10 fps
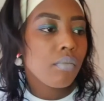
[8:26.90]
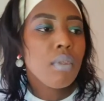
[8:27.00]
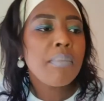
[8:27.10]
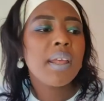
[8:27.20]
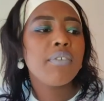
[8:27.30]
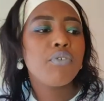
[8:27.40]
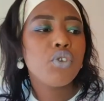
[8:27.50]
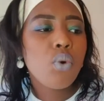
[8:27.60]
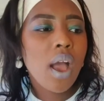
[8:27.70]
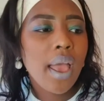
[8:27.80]
But if
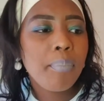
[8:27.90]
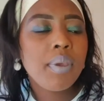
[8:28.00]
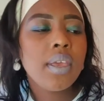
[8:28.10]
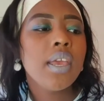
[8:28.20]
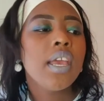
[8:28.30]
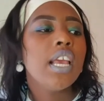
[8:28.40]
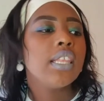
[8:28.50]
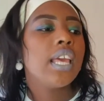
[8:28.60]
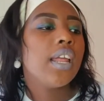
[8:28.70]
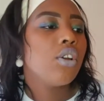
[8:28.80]
you are happy,
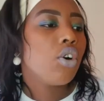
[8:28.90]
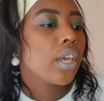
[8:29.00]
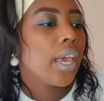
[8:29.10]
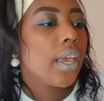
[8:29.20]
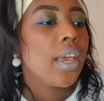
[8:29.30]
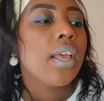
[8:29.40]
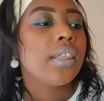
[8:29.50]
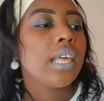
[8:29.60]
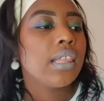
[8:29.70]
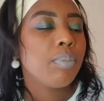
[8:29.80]
then okay,
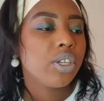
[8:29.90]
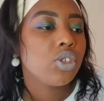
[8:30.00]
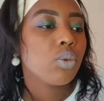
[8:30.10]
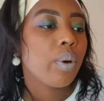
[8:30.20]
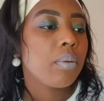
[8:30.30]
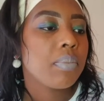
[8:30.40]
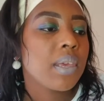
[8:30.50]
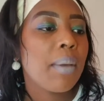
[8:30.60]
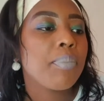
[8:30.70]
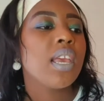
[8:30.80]
then the patient will probably be
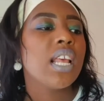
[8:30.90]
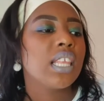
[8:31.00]
happy.